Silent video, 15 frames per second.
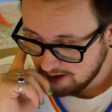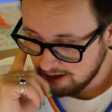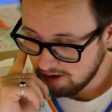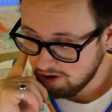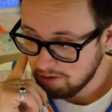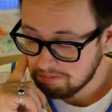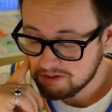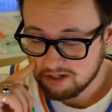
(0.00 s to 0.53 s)
I
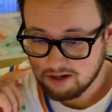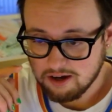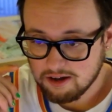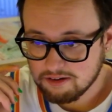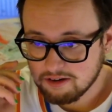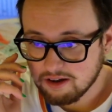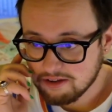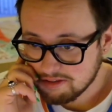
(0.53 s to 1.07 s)
hope to
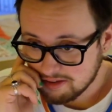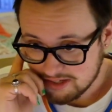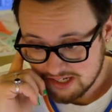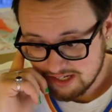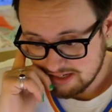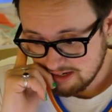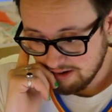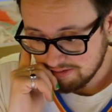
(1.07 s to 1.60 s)
God not the
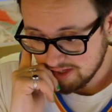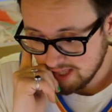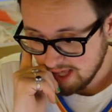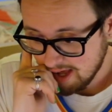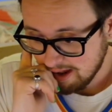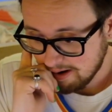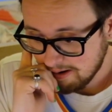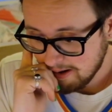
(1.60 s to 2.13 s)
season after
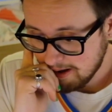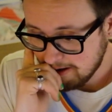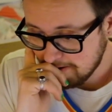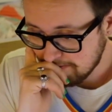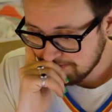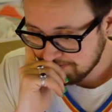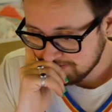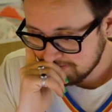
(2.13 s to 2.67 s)
that.
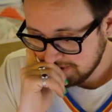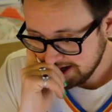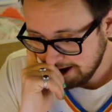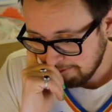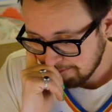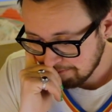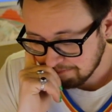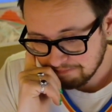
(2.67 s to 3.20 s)
But
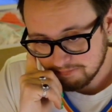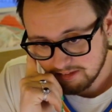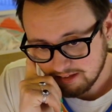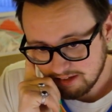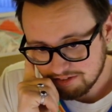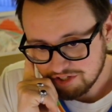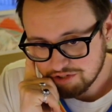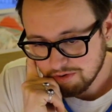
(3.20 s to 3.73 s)
yeah,
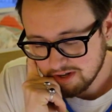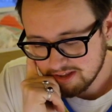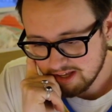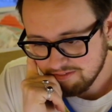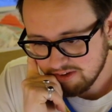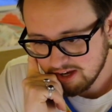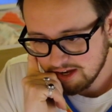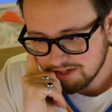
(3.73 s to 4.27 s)
just wanted to
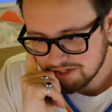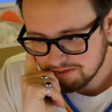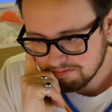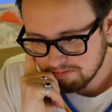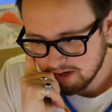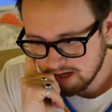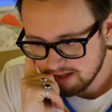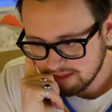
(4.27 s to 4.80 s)
give you
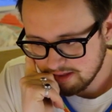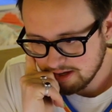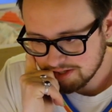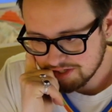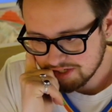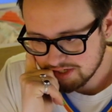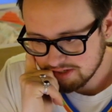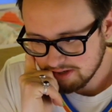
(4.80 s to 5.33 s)
guys my
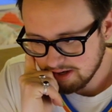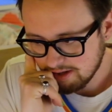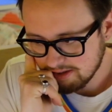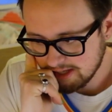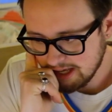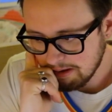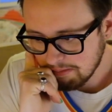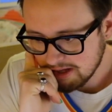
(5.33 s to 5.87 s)
thoughts
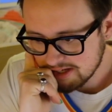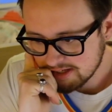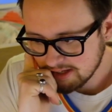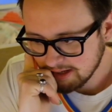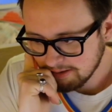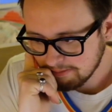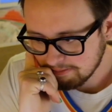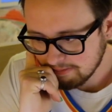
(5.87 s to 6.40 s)
on the game last
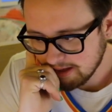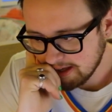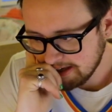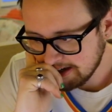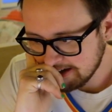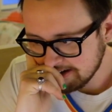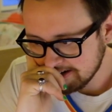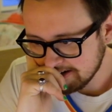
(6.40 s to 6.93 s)
night,
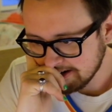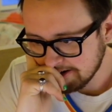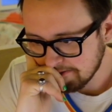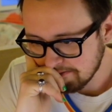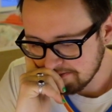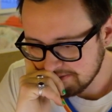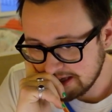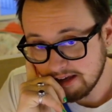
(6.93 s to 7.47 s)

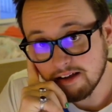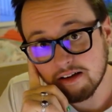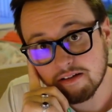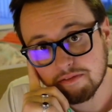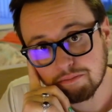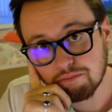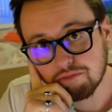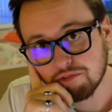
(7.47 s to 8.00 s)
and
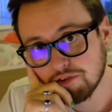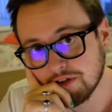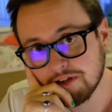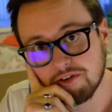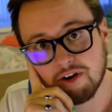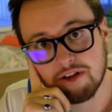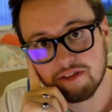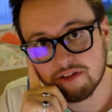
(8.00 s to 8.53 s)

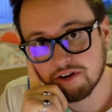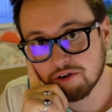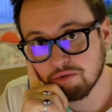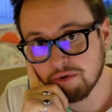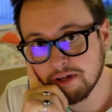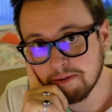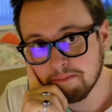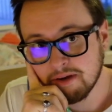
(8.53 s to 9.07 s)
really great
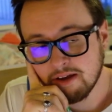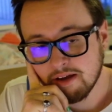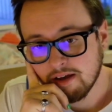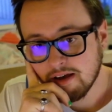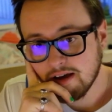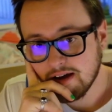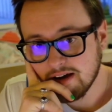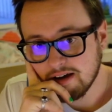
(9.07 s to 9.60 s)
Thunder win.
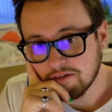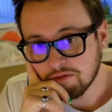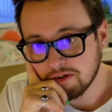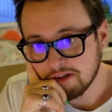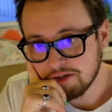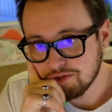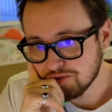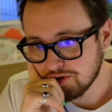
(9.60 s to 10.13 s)

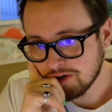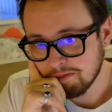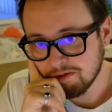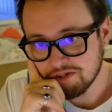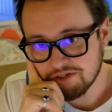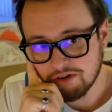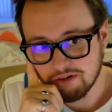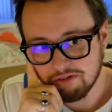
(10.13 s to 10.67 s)
Really
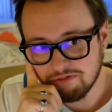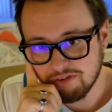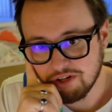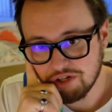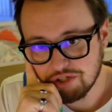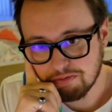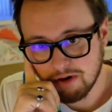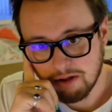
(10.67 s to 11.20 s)
enjoyable start to
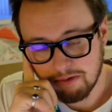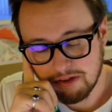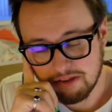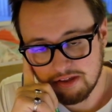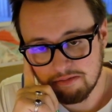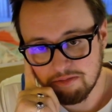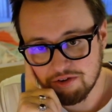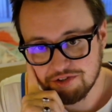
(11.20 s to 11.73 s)
finish. Probably
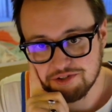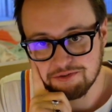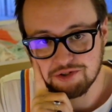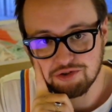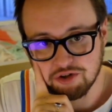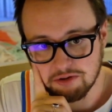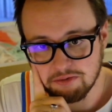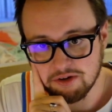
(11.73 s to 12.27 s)
the most
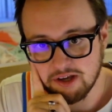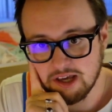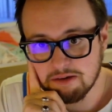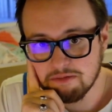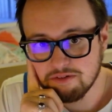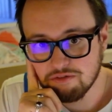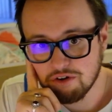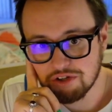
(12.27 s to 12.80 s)
enjoyable
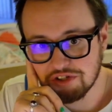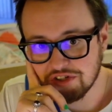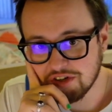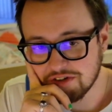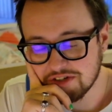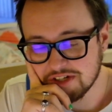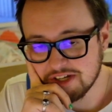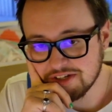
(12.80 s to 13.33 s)
game I've watched
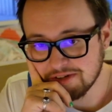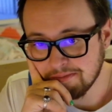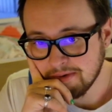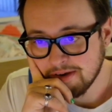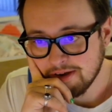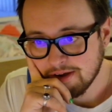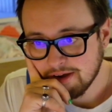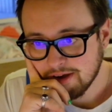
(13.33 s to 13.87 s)
all season.